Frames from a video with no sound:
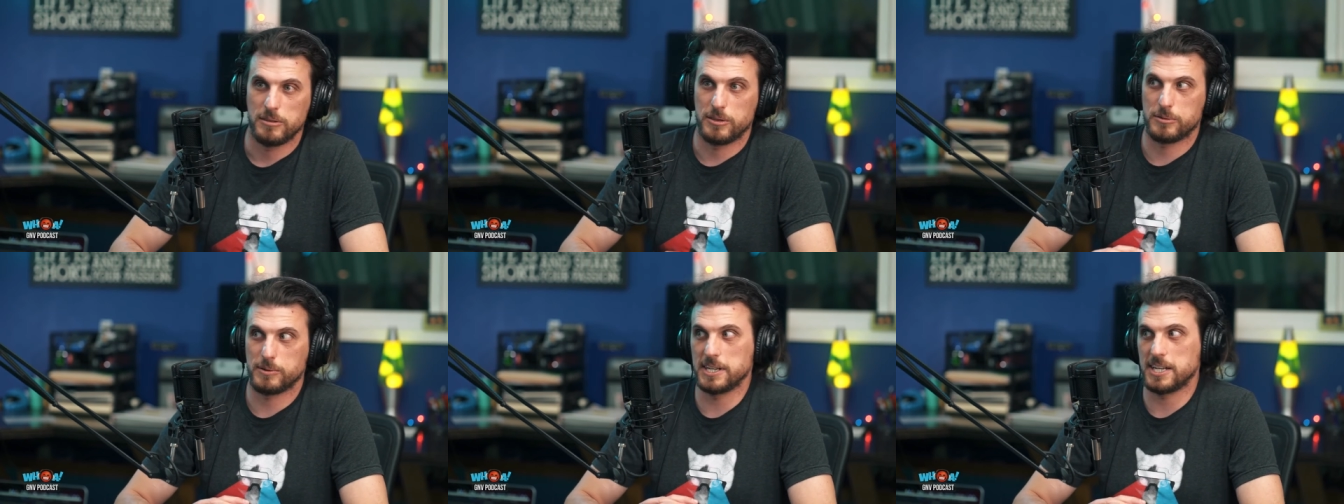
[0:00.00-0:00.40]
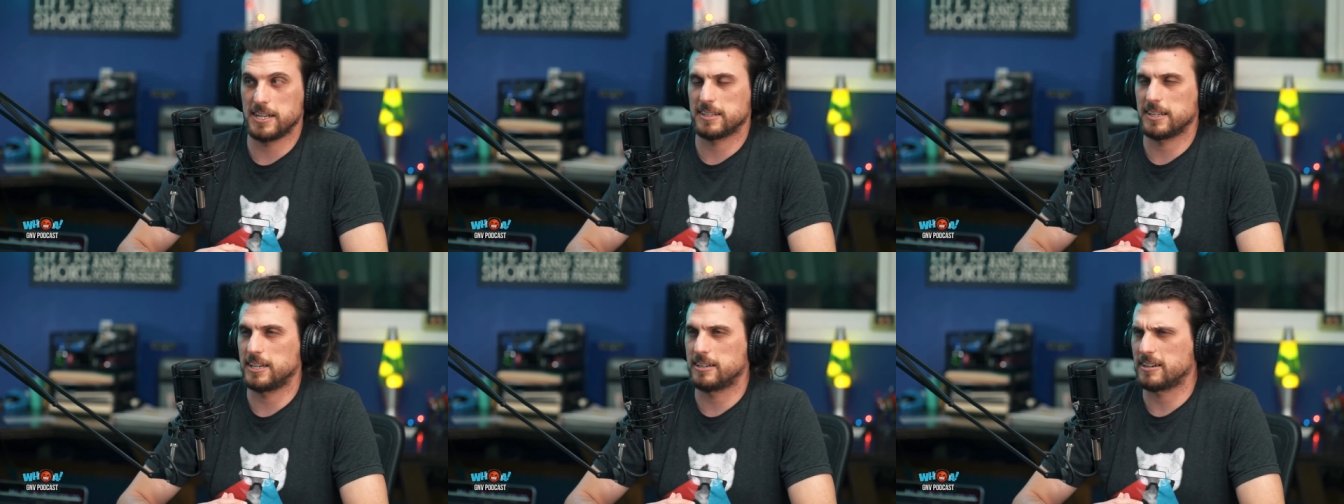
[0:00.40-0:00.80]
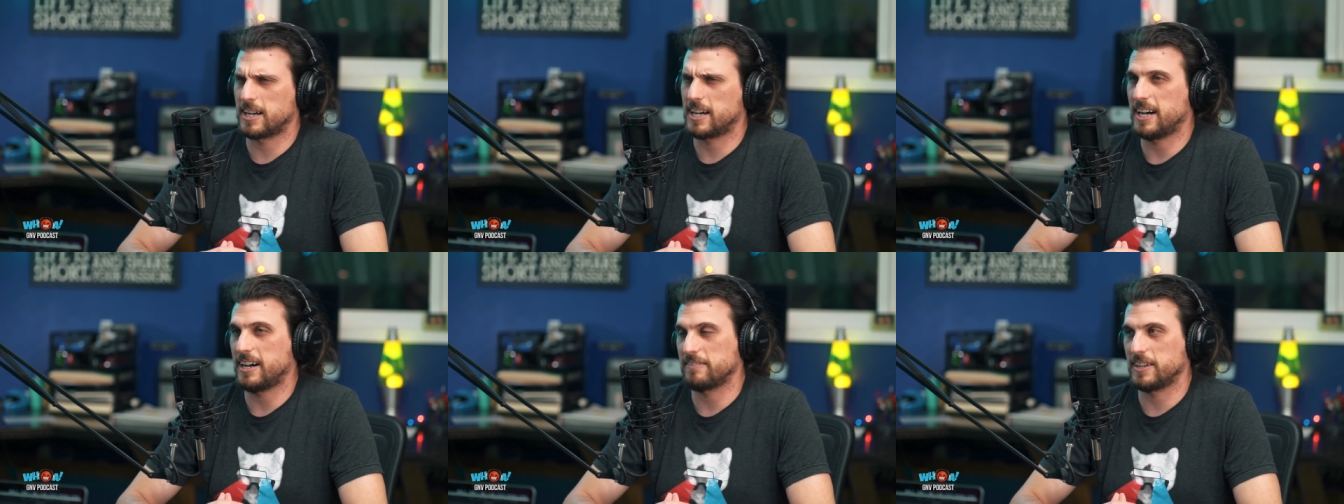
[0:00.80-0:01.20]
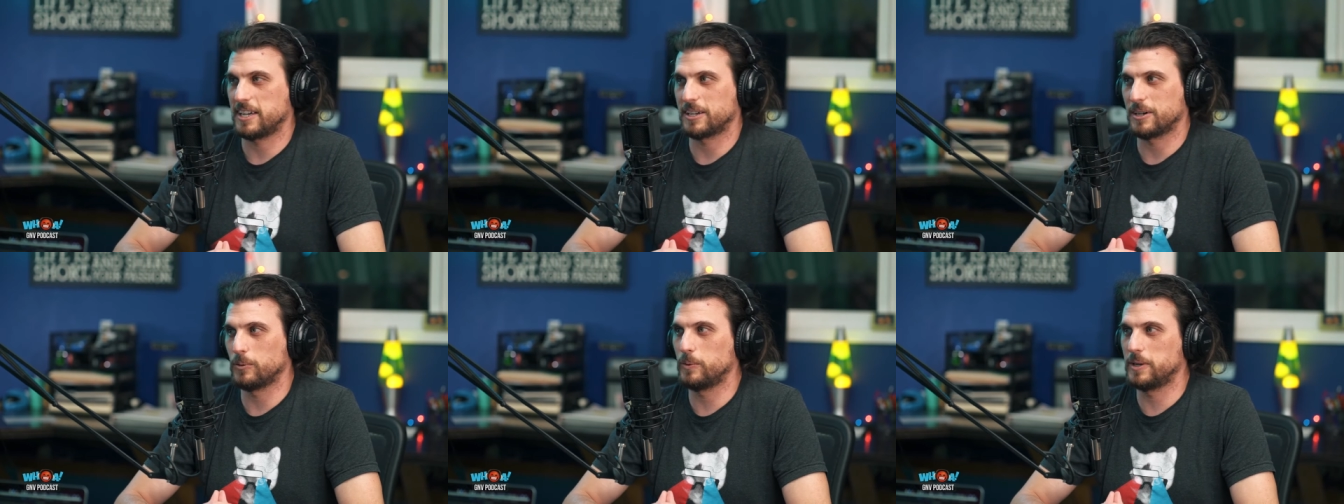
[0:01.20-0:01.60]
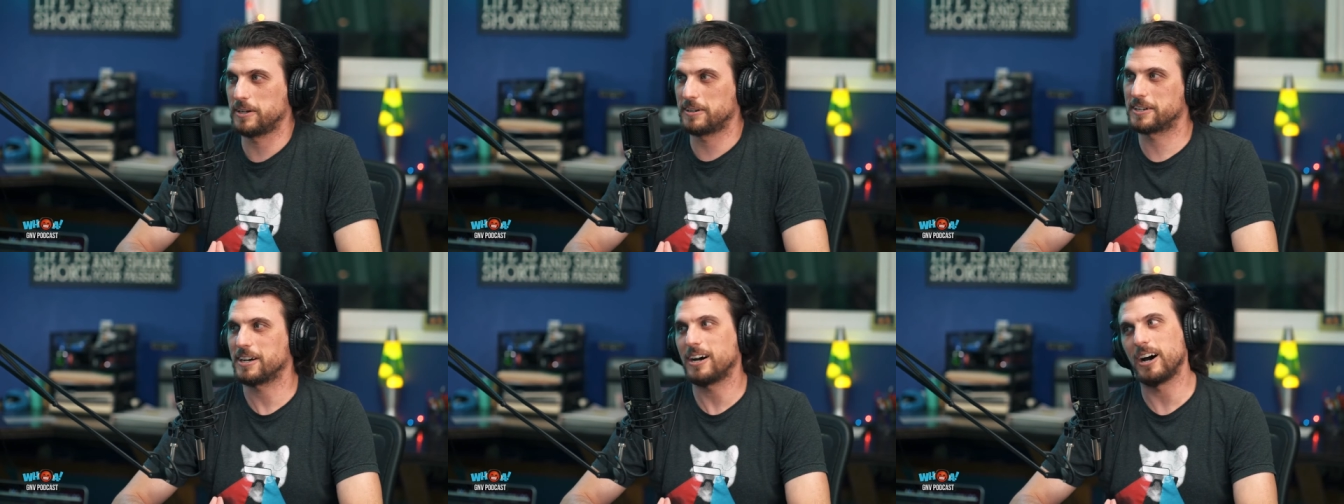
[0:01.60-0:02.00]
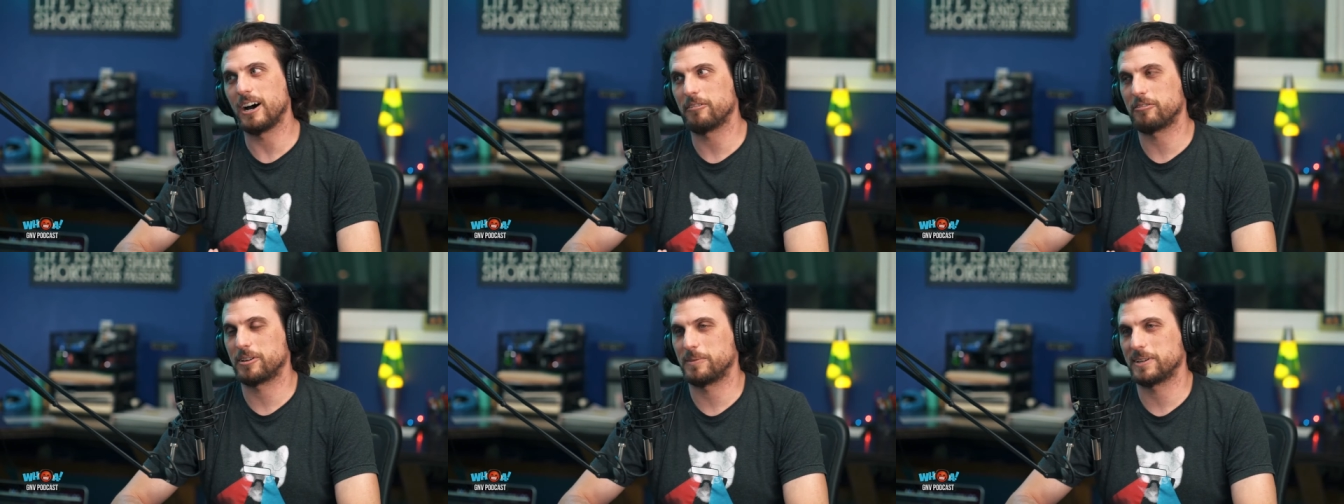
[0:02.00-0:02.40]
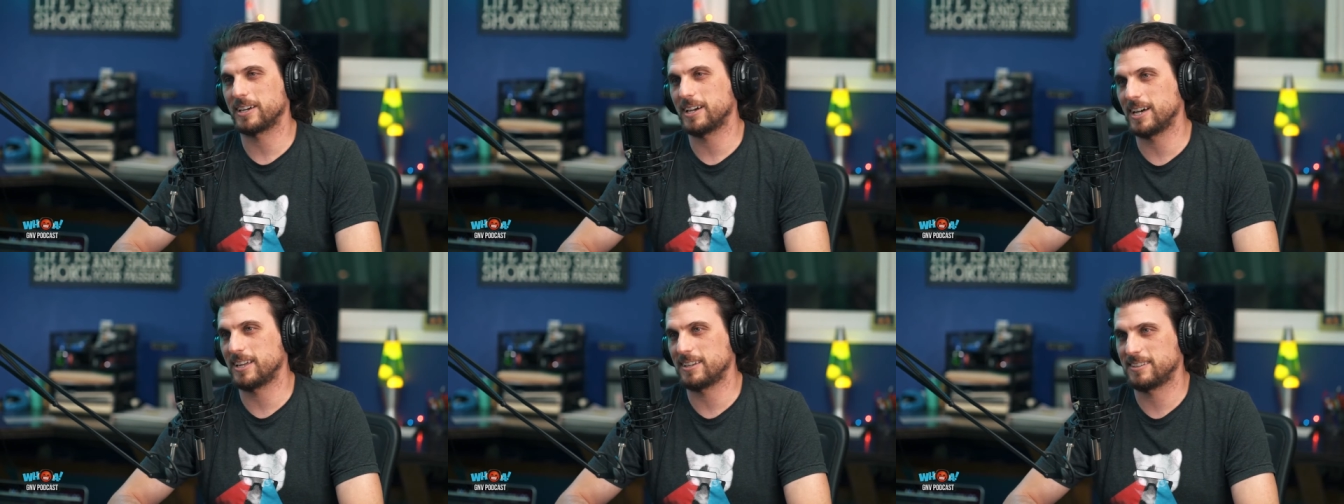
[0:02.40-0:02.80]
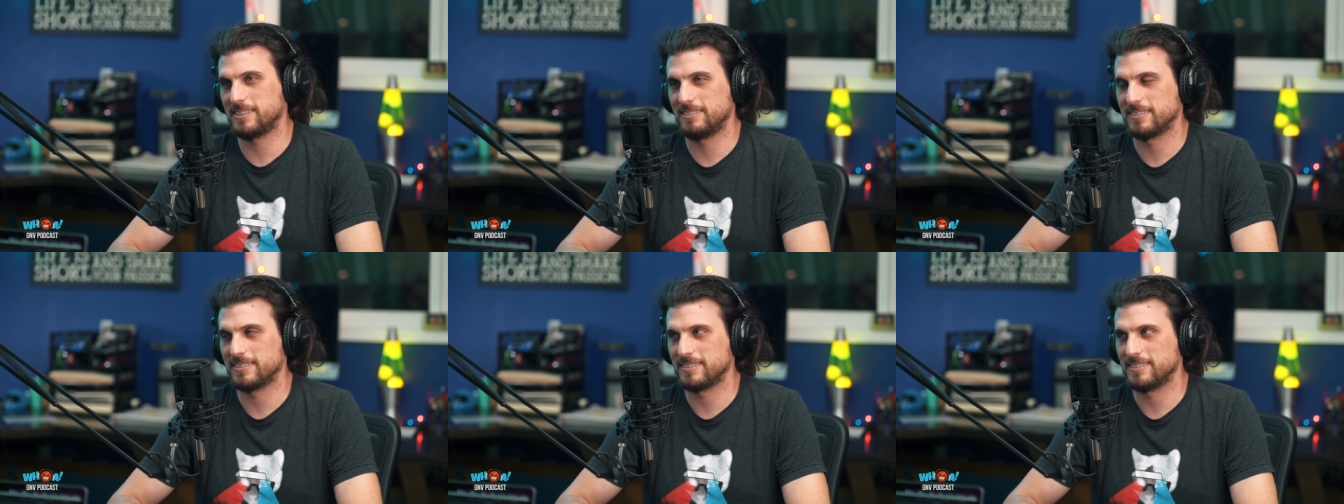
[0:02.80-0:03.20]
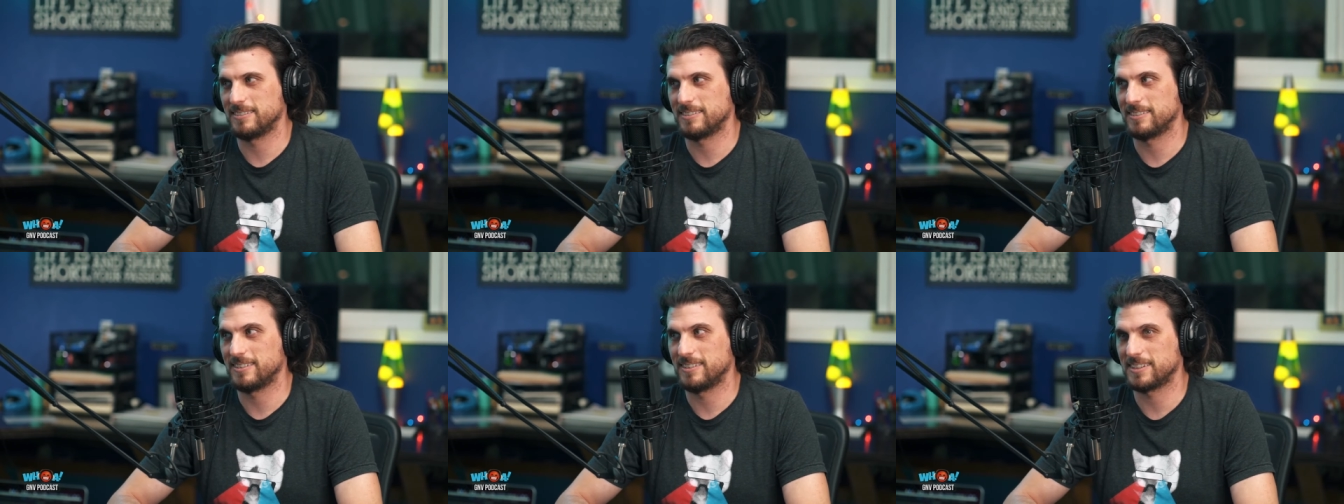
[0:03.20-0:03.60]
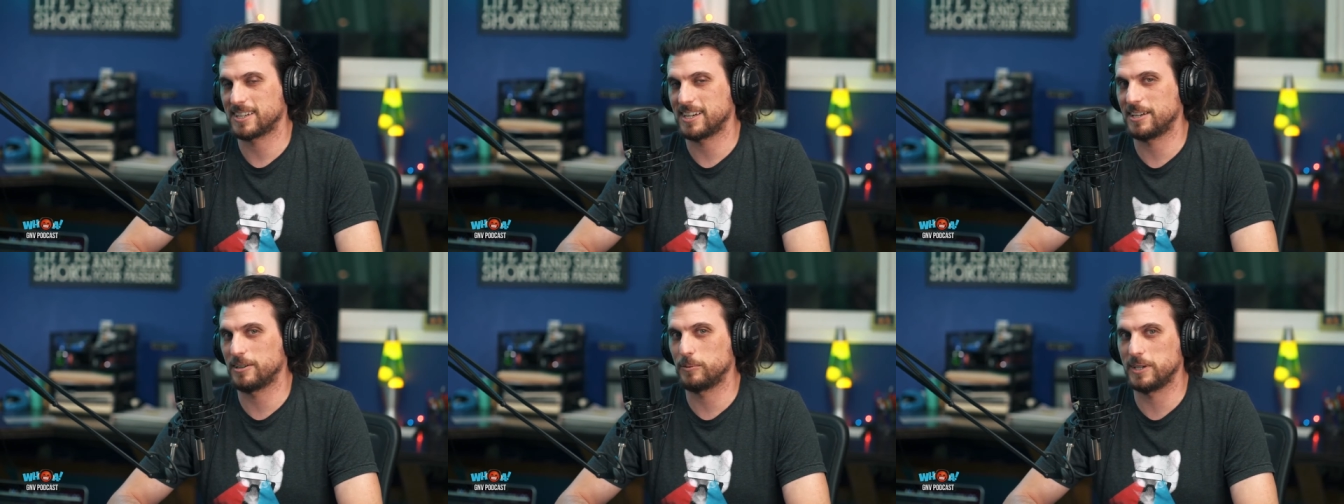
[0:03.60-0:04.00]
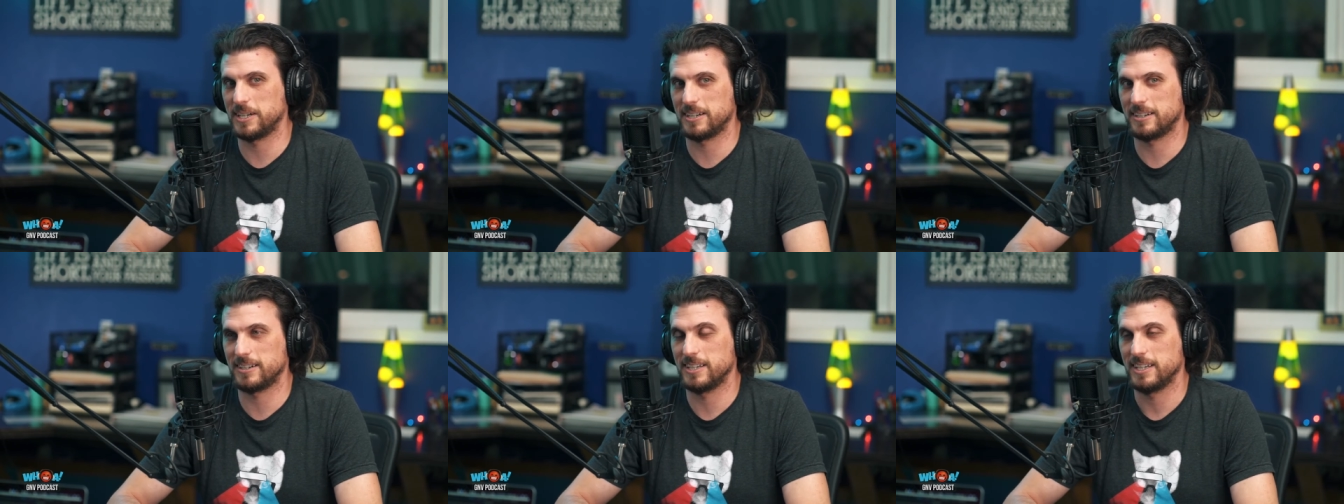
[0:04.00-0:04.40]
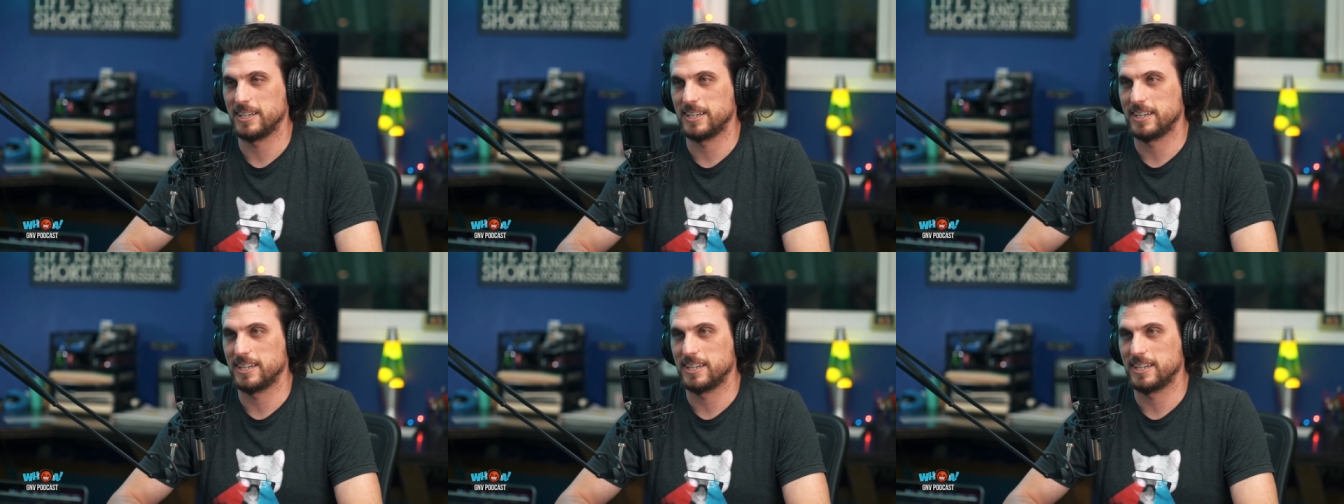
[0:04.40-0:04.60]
Three days later, I have like a weird cough, and I'm like, ah, it's kind of weird.